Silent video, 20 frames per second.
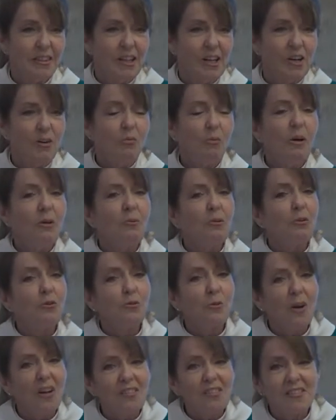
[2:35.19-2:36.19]
We will
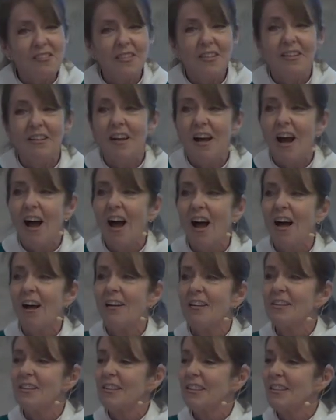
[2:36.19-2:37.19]
trust in
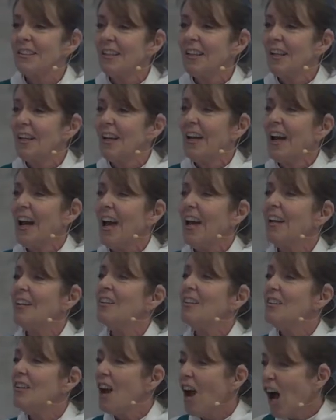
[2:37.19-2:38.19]
God
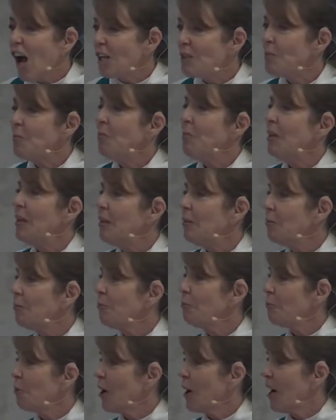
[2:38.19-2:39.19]
and not be
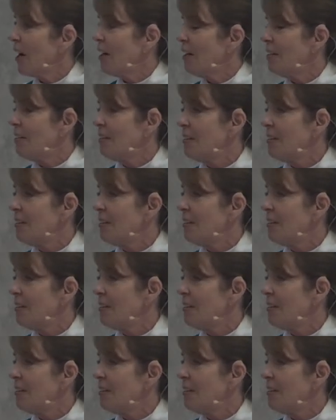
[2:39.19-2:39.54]
afraid.